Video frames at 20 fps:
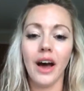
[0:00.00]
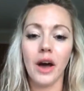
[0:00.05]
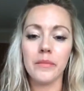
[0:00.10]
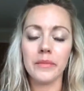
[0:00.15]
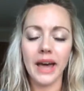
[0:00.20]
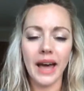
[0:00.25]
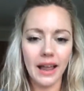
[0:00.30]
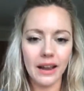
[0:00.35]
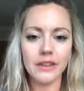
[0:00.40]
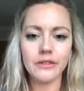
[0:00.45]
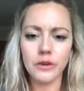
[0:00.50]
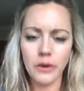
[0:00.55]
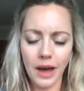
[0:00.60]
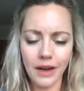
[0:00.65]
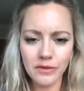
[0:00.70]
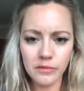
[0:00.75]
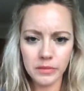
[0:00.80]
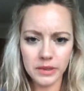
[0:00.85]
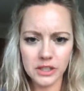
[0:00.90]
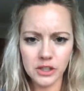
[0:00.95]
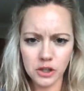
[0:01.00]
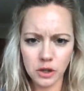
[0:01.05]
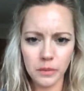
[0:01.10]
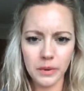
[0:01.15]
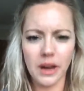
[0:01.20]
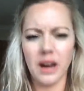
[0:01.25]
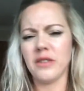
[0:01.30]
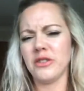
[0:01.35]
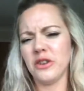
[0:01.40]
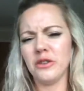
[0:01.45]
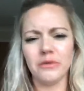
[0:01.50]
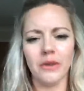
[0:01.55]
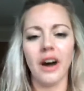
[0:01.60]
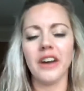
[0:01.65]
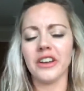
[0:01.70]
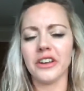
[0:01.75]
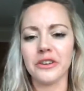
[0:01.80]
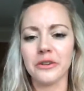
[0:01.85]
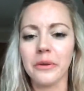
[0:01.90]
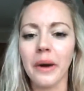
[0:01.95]
Cal, if you haven't been shopping, I
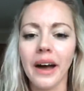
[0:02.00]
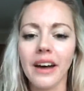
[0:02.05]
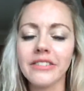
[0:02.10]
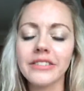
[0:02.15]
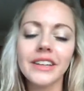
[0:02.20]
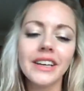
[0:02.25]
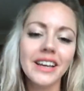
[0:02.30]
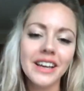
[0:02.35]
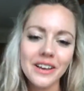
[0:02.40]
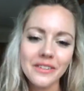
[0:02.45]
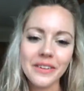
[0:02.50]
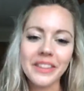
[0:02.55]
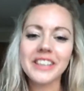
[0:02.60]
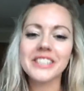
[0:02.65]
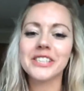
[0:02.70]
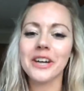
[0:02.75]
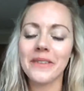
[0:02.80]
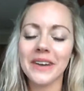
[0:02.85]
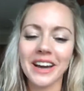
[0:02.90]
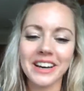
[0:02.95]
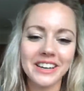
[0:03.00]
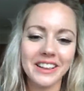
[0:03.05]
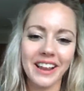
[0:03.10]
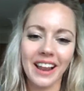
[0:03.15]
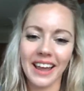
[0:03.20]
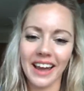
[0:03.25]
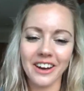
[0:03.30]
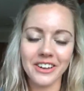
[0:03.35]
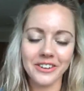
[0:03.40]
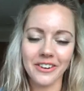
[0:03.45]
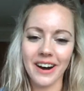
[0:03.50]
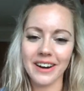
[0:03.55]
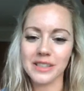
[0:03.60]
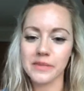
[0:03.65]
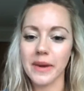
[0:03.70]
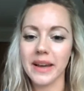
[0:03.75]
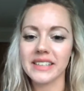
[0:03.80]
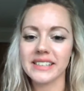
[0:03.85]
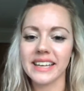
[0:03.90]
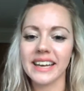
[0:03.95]
know you have, but the shopping underground is
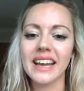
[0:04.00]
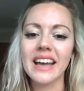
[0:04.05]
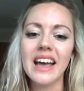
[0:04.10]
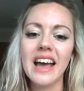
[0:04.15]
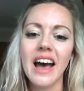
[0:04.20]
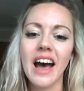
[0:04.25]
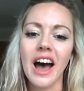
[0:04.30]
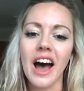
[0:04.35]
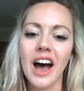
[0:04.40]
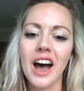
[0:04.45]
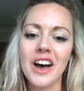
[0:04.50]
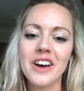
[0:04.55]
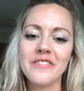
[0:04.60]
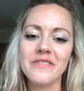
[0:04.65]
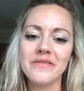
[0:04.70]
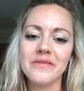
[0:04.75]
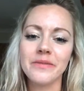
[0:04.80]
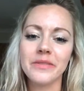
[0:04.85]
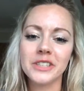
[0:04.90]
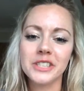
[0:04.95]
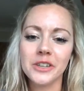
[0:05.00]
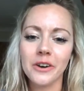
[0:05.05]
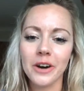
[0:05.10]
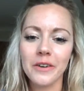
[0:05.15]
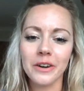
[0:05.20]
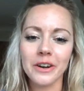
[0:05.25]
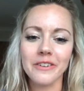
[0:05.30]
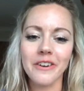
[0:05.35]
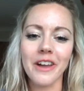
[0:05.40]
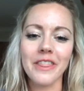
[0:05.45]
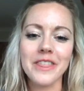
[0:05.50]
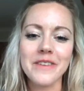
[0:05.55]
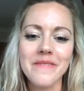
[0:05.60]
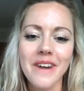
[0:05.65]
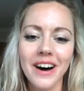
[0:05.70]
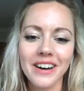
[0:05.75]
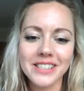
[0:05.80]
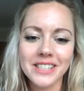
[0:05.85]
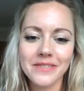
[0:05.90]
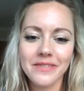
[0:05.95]
amazing. But do I want to run the
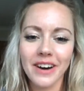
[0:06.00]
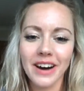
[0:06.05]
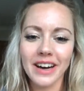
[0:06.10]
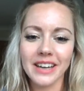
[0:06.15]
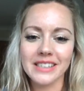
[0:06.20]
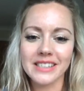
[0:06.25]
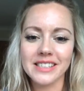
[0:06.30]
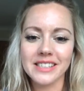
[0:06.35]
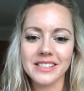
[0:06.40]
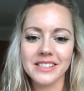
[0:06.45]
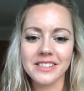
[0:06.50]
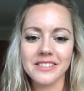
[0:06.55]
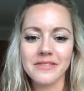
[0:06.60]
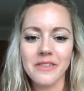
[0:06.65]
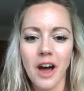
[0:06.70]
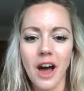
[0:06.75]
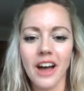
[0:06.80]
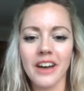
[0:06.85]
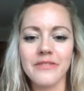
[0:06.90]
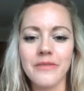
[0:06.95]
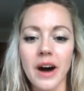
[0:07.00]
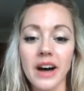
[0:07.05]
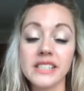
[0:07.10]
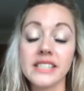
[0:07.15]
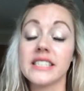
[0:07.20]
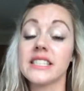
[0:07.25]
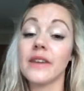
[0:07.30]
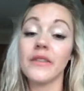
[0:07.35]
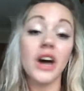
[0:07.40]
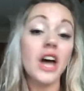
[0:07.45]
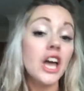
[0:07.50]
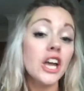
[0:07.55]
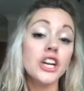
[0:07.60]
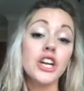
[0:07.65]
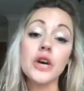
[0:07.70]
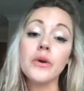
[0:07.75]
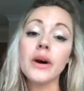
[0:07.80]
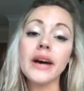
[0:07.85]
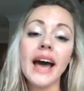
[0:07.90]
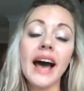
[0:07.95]
mastermind marketing table? You
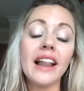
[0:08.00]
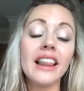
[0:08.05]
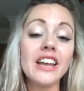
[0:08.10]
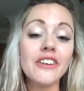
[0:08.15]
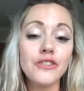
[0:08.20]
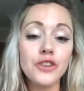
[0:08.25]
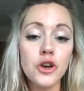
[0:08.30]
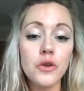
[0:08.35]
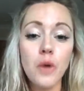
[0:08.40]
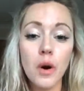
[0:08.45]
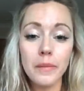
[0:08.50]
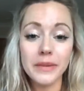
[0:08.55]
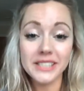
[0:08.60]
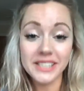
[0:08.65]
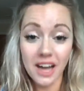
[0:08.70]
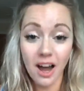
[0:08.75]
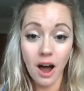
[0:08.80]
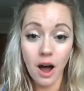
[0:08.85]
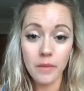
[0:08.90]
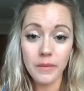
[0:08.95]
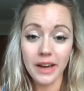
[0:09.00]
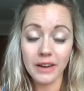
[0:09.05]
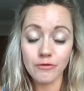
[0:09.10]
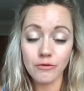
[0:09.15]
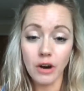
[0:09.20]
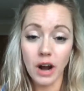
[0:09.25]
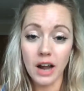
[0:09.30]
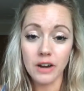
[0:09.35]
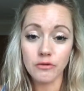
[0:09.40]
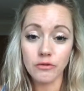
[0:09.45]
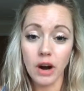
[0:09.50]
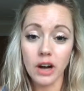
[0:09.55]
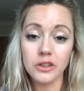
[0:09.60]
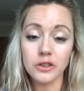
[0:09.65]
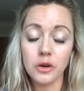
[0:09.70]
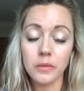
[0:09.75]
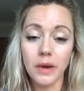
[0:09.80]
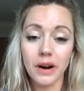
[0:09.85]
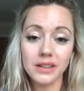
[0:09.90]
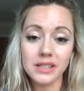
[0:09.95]
know what, Cal? If you want me to come and run
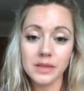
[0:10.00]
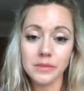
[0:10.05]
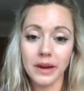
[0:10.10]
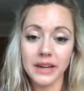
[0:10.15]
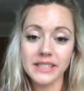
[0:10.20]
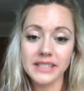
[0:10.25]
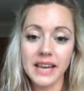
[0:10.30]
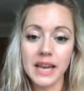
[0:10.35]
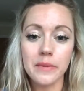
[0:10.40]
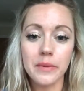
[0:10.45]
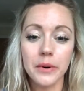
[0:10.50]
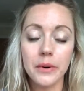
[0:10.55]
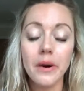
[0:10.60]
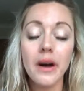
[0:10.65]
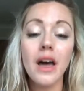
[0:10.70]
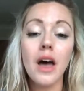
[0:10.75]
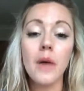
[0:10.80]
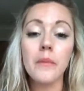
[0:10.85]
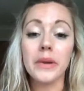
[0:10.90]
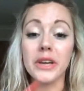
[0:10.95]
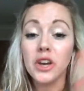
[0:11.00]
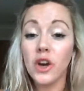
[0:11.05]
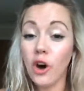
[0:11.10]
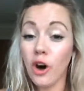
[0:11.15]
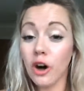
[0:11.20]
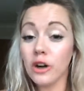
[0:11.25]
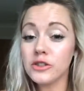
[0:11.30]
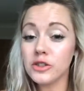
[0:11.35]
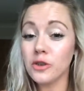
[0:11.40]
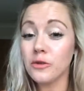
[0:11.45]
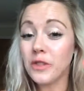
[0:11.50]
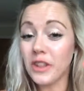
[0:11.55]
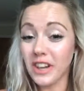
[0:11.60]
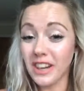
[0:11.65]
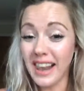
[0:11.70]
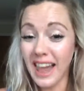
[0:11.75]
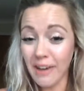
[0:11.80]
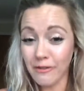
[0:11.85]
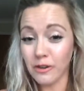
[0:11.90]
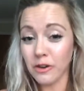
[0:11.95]
your mastermind table, because of the
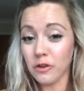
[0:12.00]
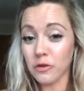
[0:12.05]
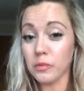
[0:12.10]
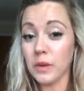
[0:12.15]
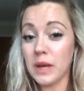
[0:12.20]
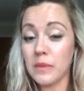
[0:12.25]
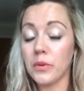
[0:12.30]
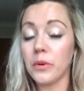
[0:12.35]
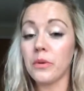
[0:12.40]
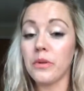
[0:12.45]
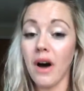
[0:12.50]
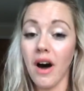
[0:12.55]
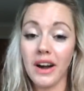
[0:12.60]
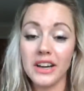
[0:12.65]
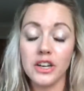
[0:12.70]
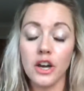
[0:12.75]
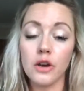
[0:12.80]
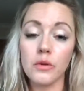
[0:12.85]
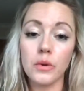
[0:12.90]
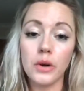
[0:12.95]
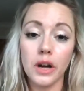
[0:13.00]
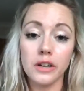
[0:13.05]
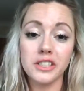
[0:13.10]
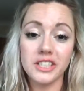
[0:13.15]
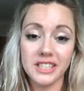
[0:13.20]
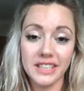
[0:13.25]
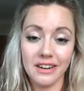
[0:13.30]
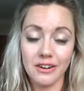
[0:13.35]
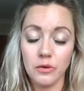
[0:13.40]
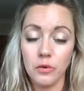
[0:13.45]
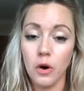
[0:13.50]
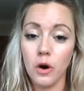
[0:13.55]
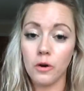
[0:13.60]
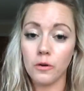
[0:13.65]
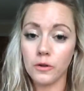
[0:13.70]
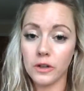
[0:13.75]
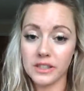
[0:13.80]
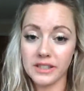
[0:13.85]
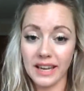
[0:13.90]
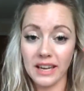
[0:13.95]
level of people that I know will go to Canary Wharf,
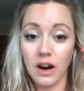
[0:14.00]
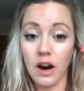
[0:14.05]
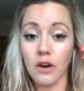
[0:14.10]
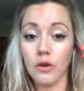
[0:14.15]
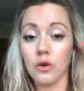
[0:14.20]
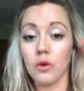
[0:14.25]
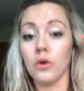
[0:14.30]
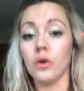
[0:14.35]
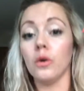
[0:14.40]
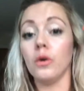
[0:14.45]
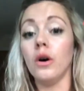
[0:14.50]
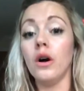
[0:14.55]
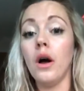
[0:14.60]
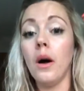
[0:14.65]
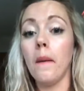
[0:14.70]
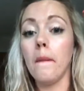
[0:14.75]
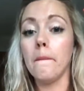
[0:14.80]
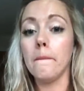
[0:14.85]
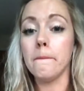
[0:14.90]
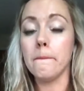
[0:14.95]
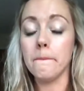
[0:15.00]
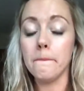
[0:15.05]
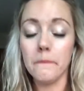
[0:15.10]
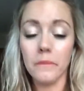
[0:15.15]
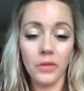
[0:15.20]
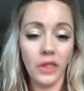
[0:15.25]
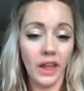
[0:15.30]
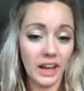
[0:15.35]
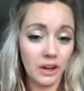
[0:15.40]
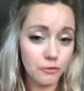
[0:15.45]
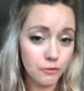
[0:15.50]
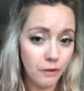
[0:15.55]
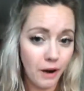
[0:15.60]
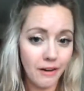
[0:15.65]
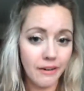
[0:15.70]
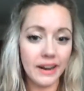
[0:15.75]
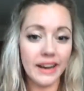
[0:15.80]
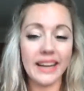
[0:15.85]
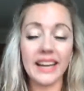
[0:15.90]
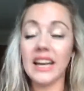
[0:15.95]
because they are all
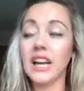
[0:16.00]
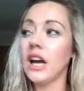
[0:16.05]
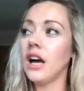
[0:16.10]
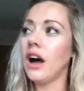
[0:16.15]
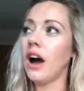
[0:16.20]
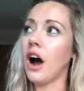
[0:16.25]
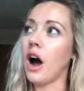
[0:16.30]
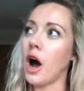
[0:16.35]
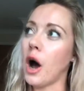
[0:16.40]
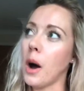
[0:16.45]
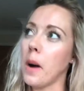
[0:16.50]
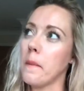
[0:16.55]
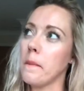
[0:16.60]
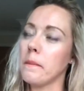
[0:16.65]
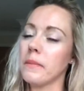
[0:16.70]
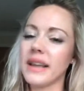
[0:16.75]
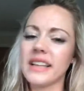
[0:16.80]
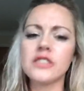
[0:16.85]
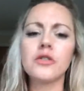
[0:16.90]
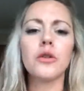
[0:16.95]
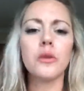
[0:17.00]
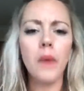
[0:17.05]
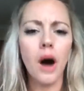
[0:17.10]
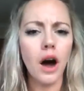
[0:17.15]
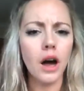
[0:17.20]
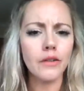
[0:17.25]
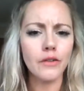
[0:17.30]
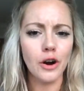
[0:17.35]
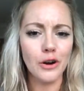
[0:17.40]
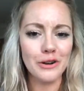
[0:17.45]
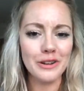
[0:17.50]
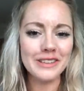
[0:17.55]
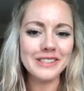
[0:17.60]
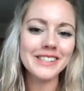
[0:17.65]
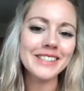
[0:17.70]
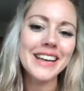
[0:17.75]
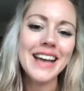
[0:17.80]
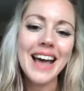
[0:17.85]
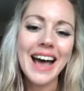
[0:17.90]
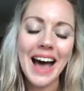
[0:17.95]
very let's call them high rollers.
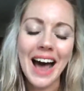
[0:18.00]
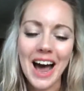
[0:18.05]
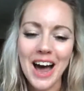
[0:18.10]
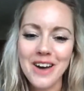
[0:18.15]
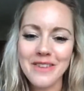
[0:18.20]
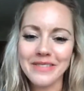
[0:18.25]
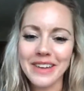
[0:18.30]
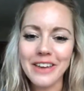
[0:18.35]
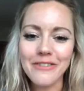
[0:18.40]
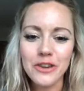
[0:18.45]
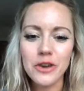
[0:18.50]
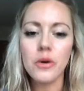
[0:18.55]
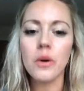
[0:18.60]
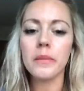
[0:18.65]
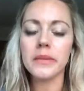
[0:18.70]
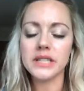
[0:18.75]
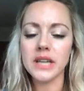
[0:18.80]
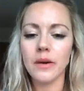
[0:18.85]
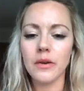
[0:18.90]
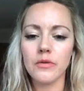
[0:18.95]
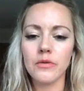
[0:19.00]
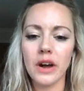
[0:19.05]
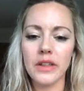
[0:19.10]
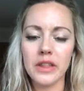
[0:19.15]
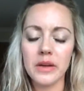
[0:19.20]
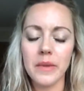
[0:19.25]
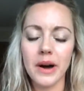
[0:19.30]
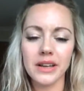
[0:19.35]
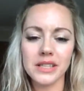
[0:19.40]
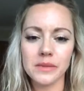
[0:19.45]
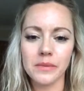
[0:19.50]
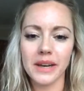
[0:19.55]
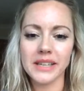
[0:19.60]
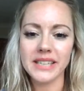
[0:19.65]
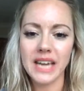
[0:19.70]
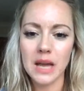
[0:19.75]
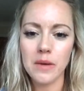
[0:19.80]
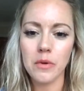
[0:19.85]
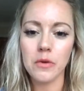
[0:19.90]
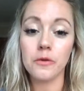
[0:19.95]
If you want me to come and run the mastermind
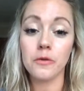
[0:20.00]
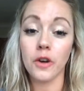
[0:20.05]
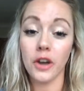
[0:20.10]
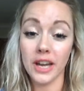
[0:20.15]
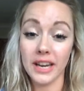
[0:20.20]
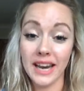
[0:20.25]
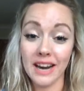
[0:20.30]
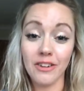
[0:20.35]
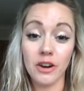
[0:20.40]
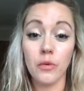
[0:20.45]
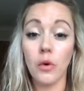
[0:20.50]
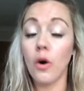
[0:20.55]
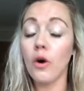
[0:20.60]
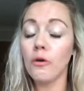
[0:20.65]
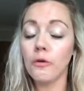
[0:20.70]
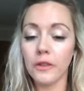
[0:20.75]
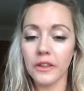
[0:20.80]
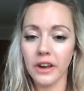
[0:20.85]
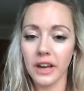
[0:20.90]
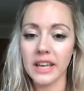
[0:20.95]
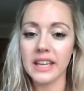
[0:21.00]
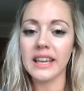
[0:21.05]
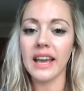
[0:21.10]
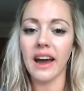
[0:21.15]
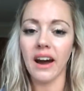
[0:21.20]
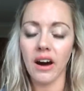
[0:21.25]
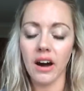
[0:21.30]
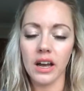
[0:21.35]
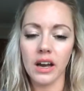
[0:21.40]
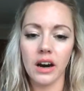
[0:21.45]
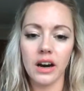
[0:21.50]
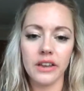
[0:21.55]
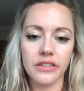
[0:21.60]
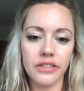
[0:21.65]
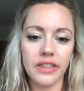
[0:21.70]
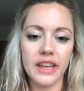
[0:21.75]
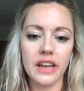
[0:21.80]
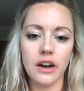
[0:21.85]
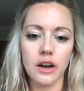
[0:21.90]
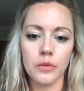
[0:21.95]
table for Canary Wharf, then I
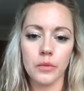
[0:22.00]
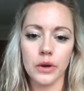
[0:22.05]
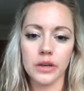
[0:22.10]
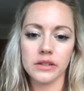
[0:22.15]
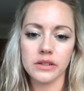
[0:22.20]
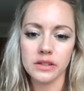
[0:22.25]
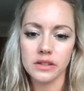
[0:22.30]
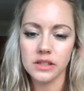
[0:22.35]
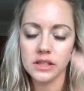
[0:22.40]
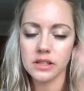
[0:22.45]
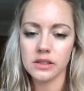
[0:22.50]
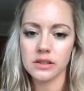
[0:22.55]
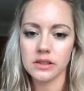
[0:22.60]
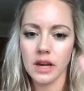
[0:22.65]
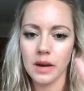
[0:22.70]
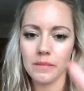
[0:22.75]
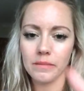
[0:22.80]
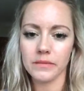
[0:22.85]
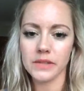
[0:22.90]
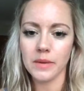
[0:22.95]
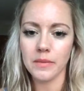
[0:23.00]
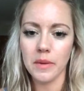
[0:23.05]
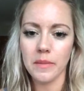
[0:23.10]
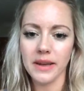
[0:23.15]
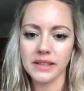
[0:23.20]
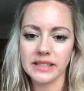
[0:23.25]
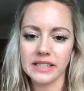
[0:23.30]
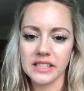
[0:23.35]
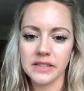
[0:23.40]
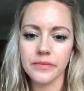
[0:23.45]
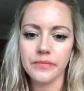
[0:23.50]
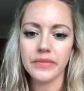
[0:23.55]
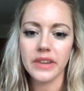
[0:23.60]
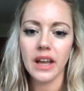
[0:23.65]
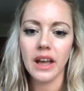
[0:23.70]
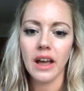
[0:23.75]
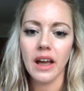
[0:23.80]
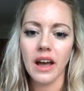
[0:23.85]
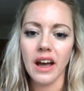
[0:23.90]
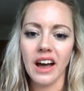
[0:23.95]
think I would. So just send me a message.
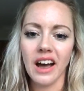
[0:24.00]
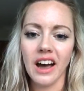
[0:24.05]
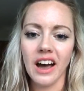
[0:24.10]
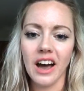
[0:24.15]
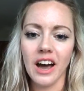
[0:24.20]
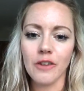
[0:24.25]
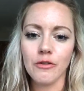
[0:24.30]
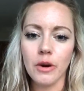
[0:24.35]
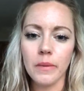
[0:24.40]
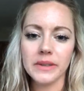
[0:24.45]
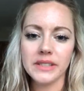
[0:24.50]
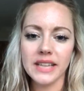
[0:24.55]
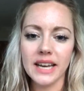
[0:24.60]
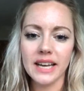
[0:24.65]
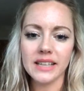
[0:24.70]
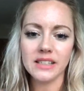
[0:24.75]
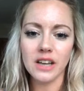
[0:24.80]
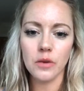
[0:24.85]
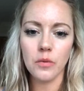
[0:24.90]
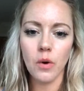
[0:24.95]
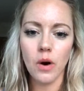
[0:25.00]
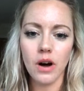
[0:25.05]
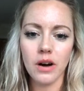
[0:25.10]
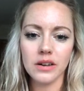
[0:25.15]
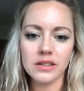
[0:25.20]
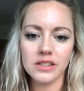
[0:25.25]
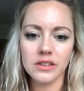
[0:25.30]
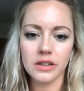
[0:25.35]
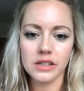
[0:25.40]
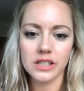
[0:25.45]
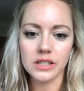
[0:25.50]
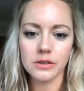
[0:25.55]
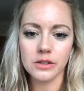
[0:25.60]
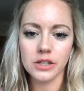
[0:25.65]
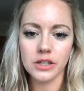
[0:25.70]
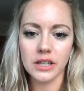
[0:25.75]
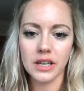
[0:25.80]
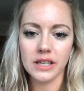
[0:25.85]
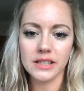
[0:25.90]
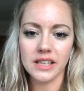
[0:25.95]
Robin says, I was, not until 2
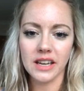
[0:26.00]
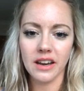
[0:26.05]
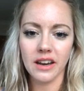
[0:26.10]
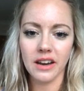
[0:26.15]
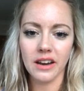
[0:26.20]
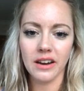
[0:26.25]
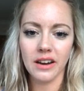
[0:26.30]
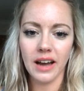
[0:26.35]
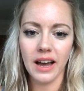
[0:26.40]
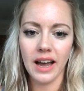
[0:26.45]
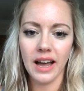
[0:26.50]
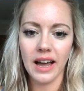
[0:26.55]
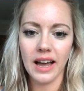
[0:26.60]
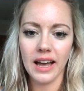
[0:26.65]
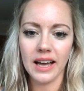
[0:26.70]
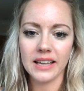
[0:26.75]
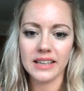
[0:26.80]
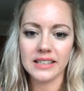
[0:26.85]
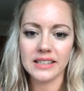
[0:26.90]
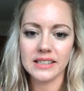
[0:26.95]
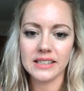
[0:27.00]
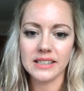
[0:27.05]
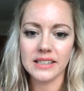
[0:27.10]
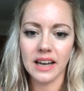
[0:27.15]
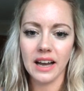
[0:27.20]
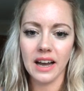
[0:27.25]
years ago. And